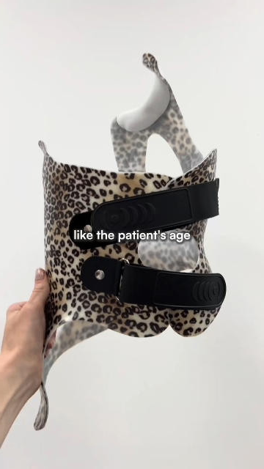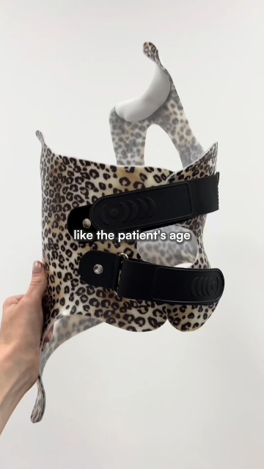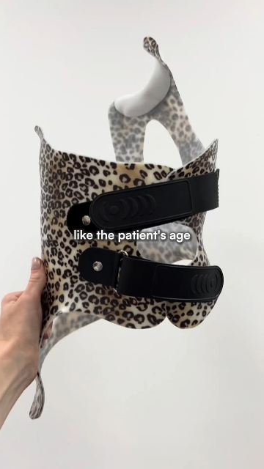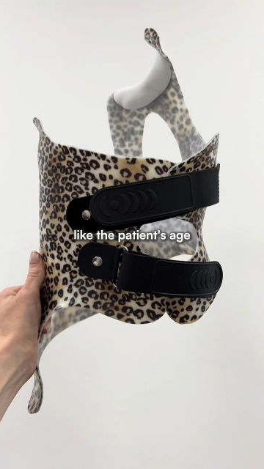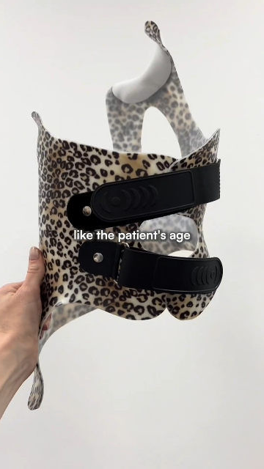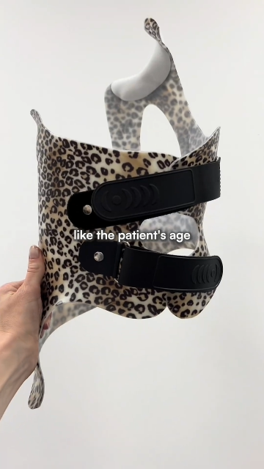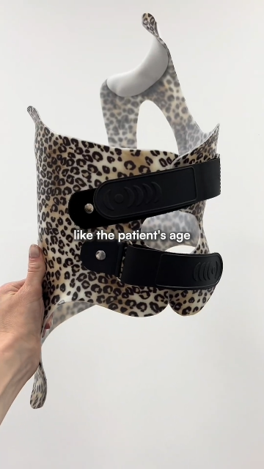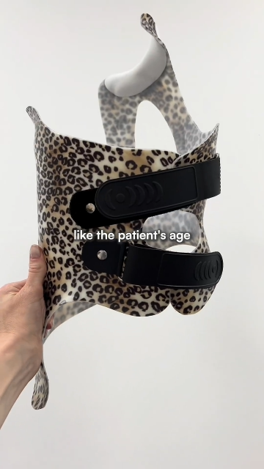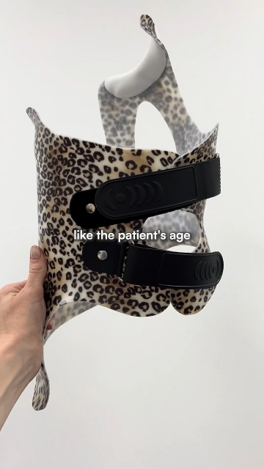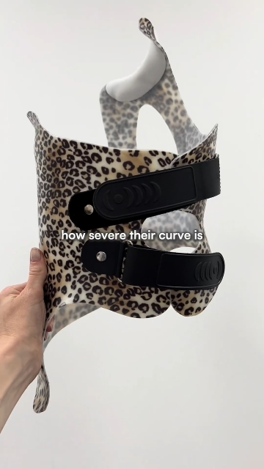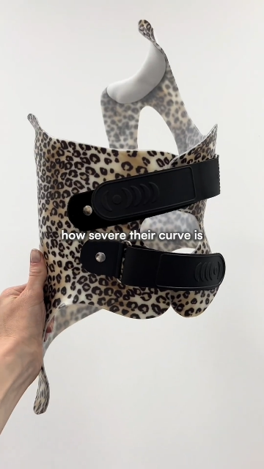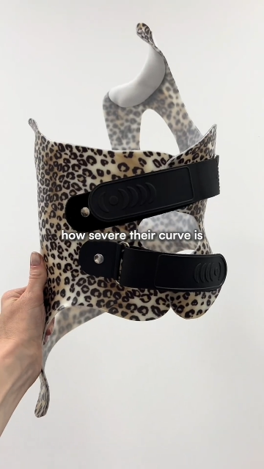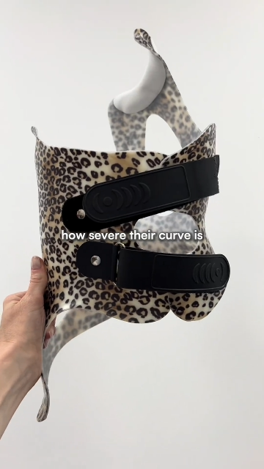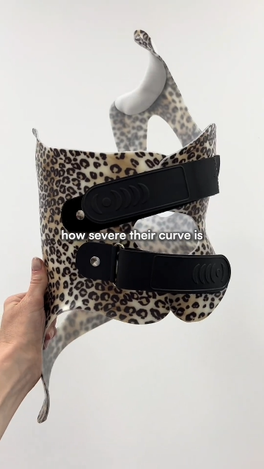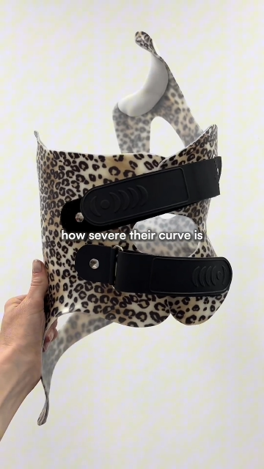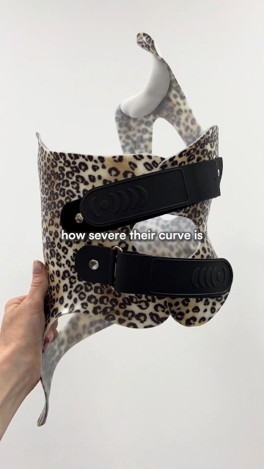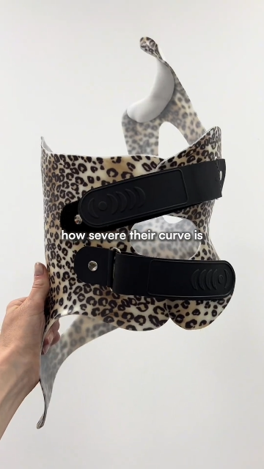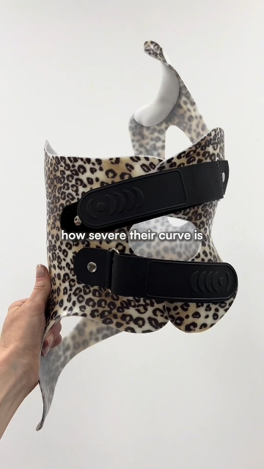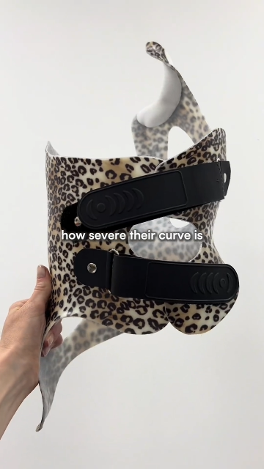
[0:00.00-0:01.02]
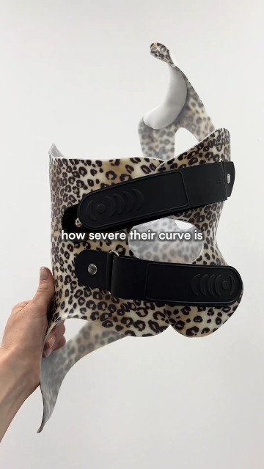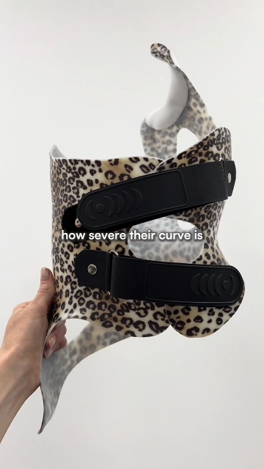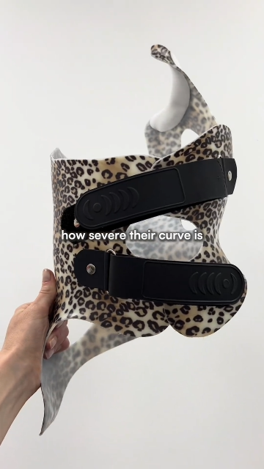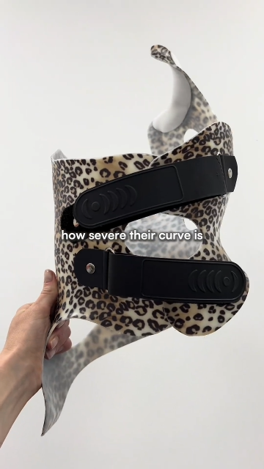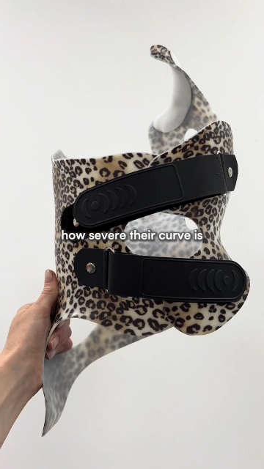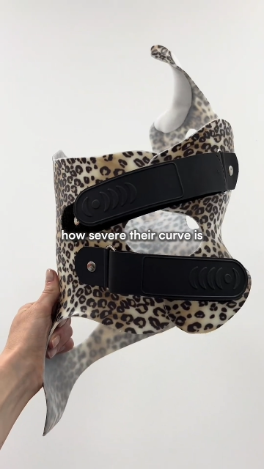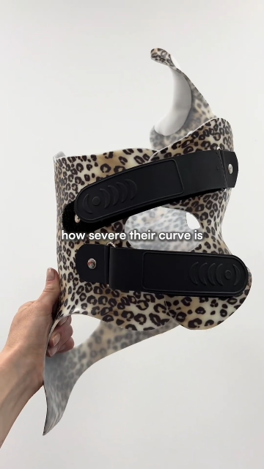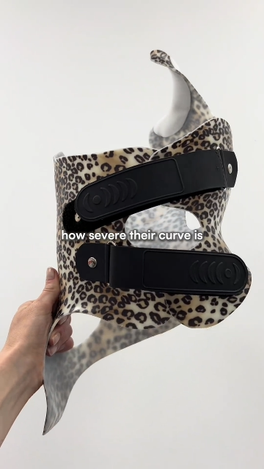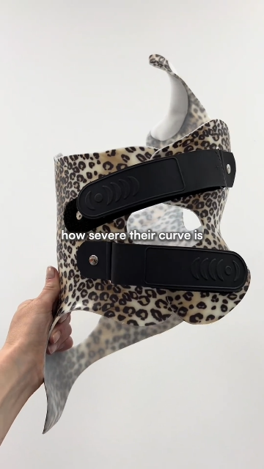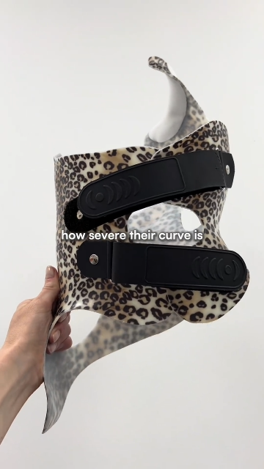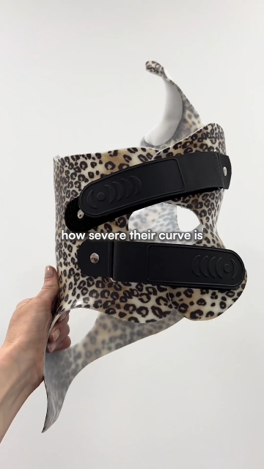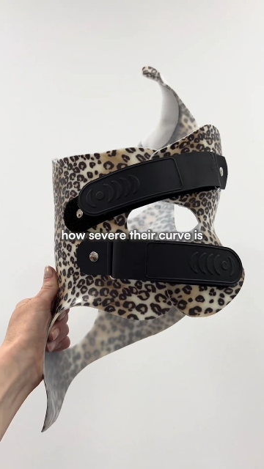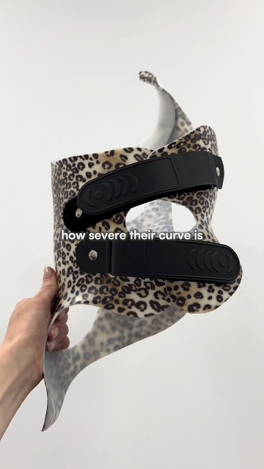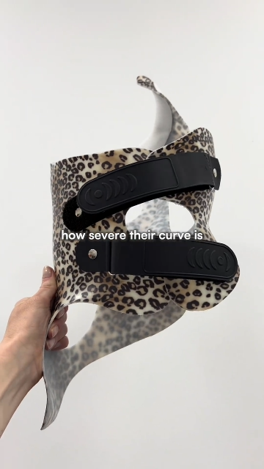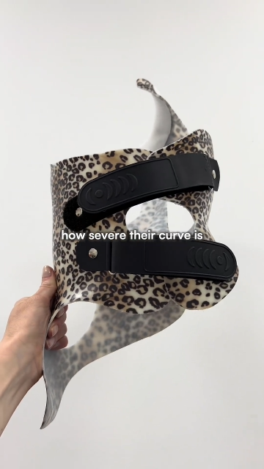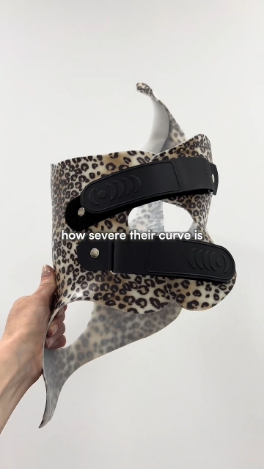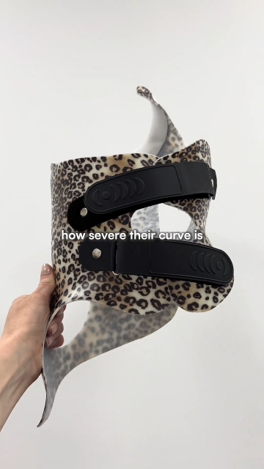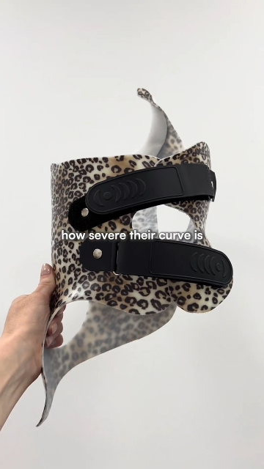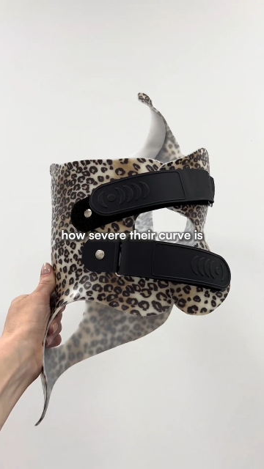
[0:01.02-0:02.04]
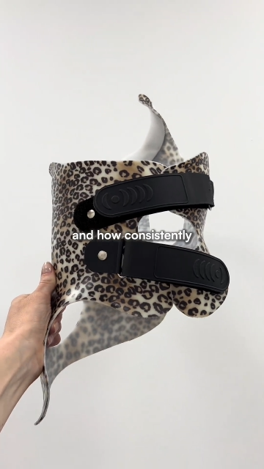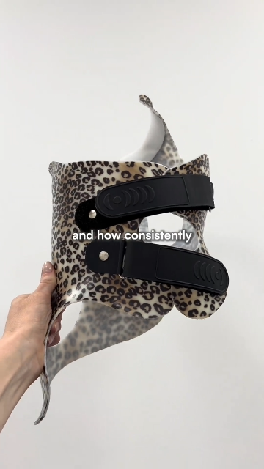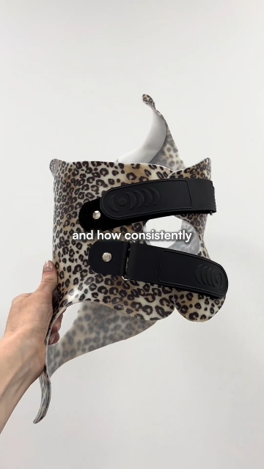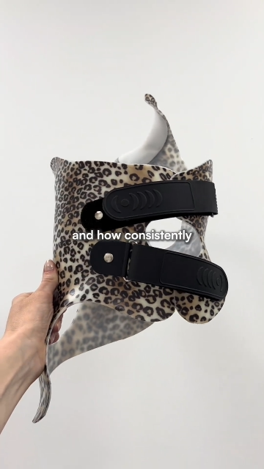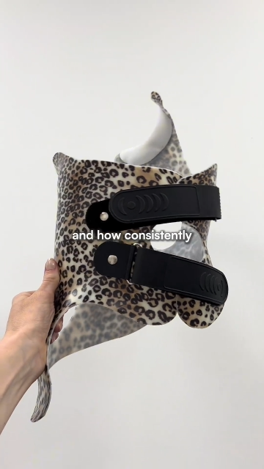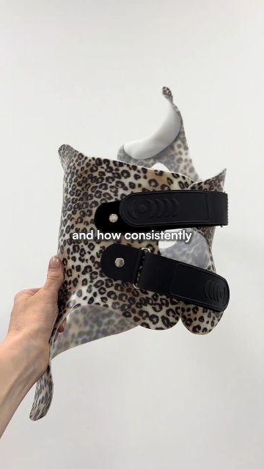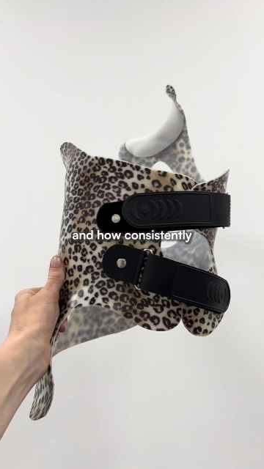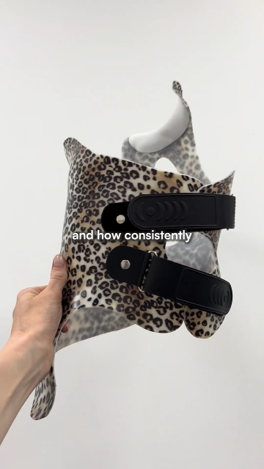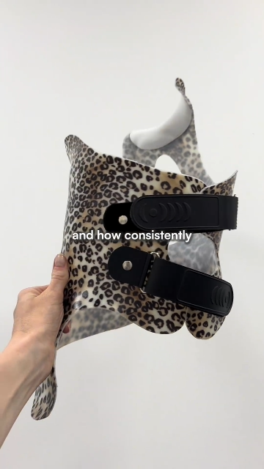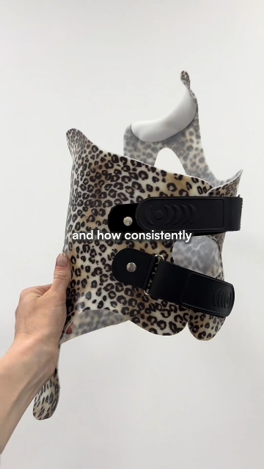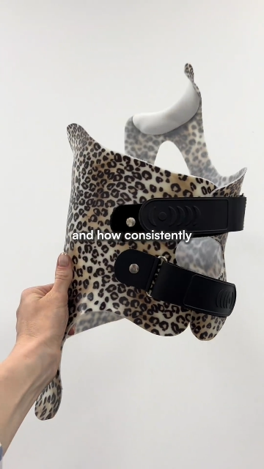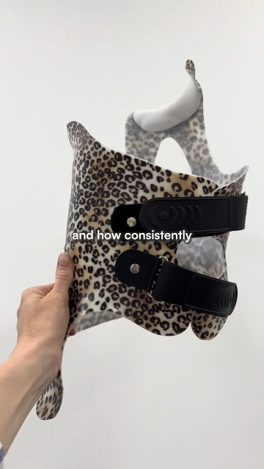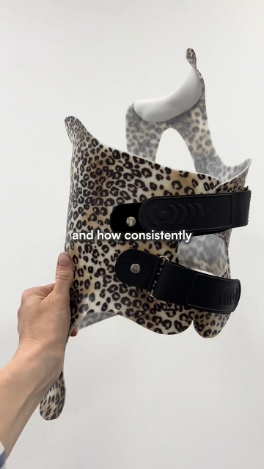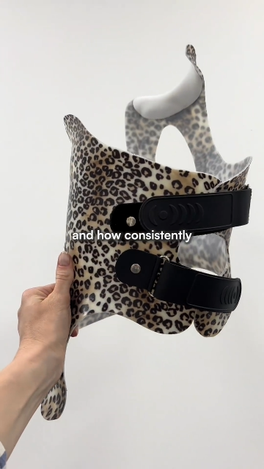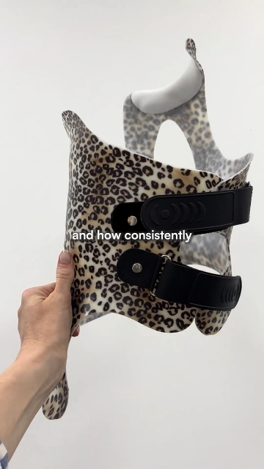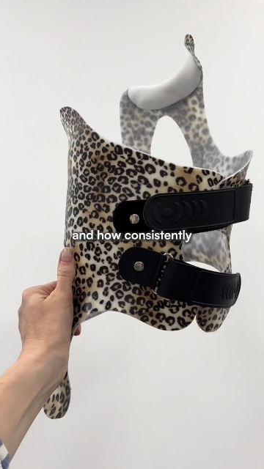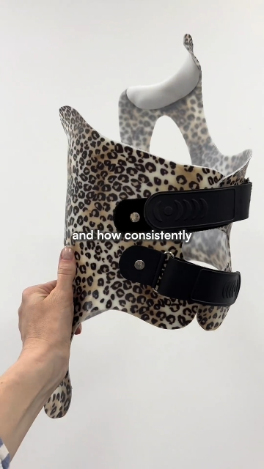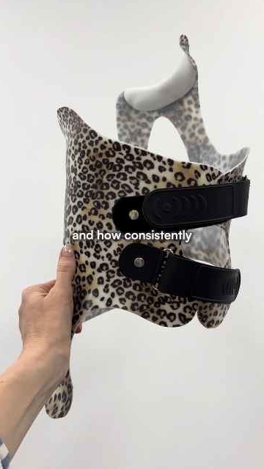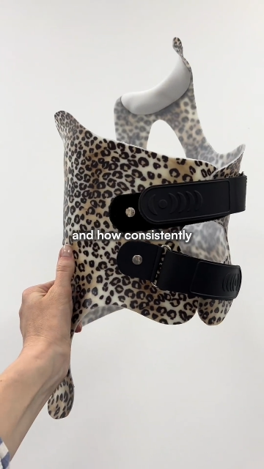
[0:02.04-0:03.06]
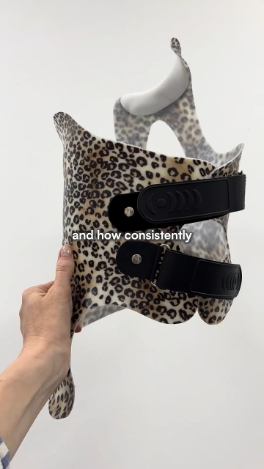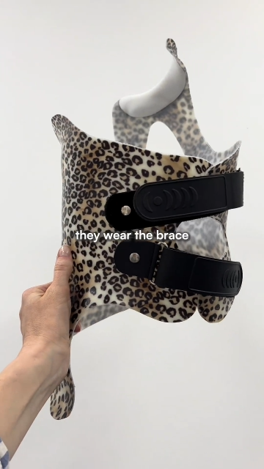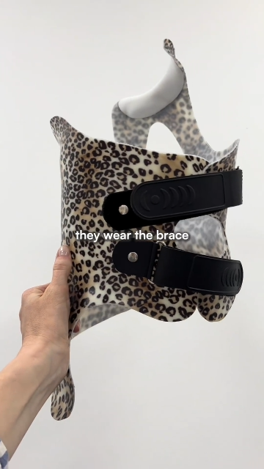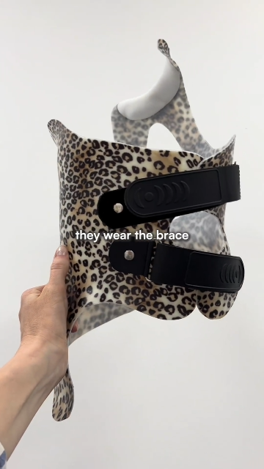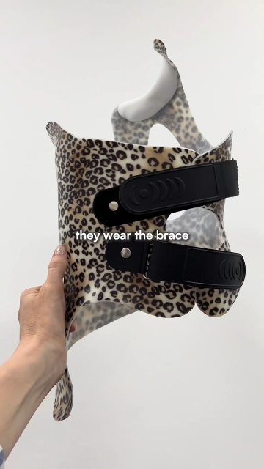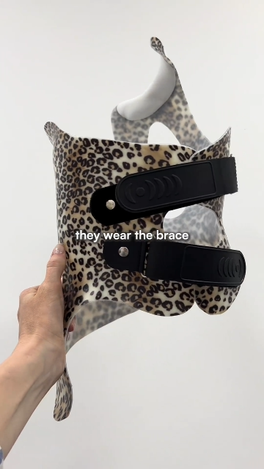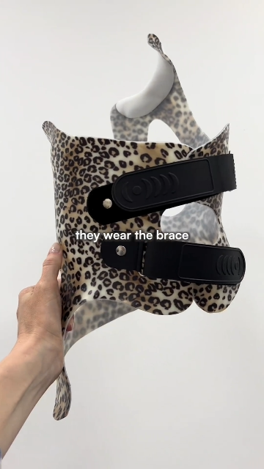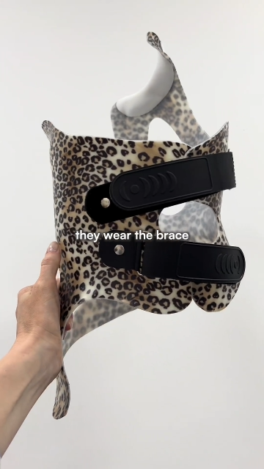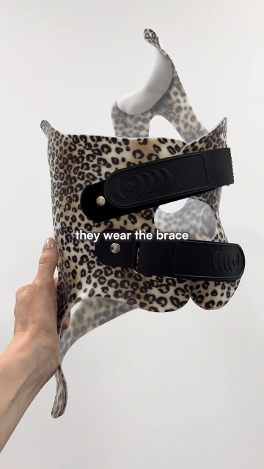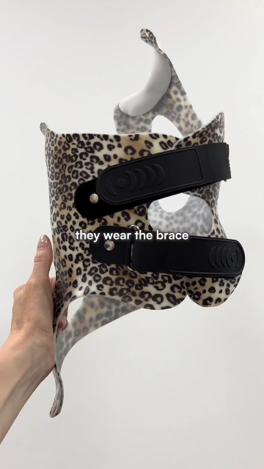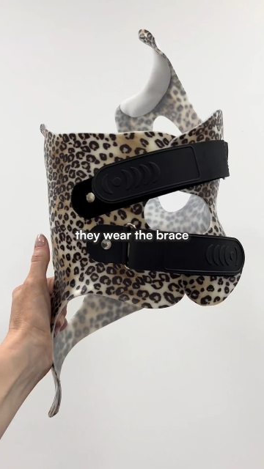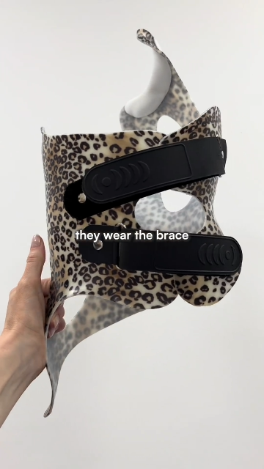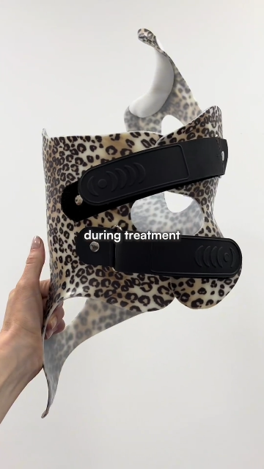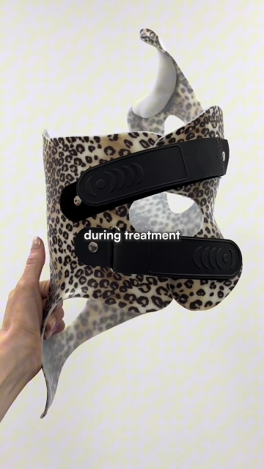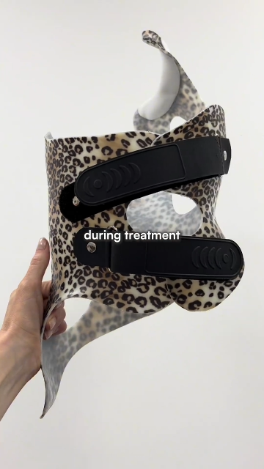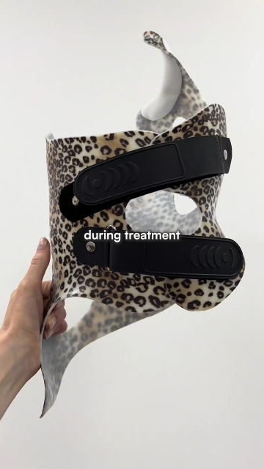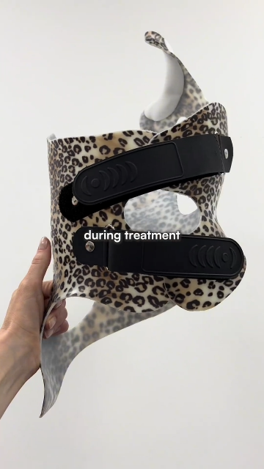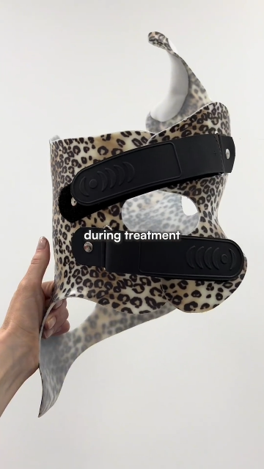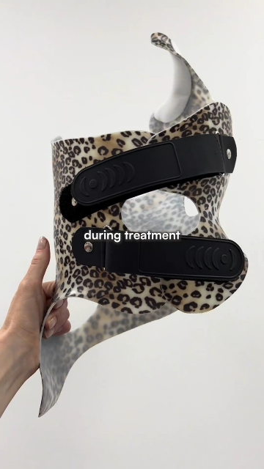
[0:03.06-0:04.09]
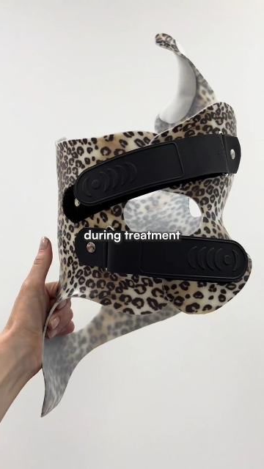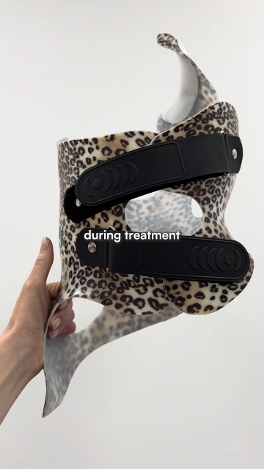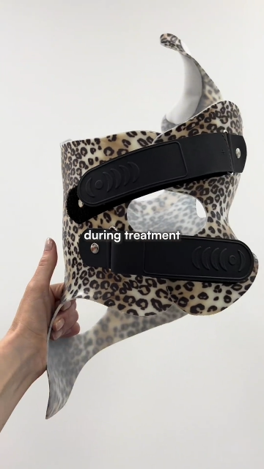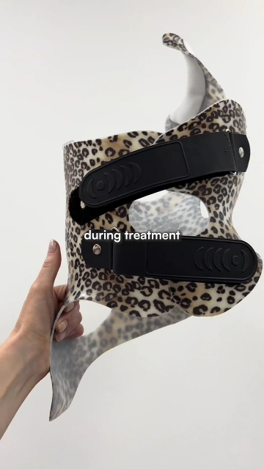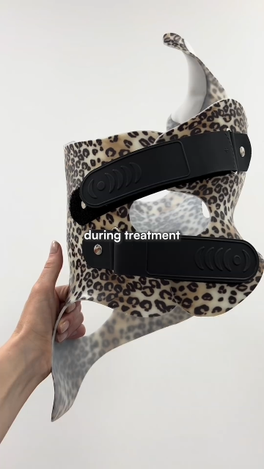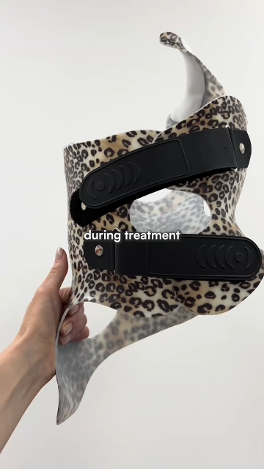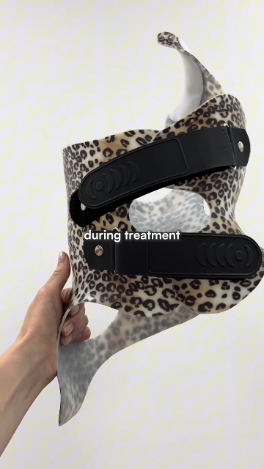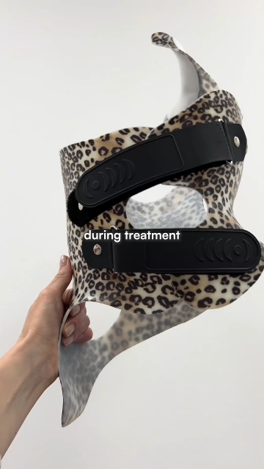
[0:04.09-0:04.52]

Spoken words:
Nobody's mouth can be seen.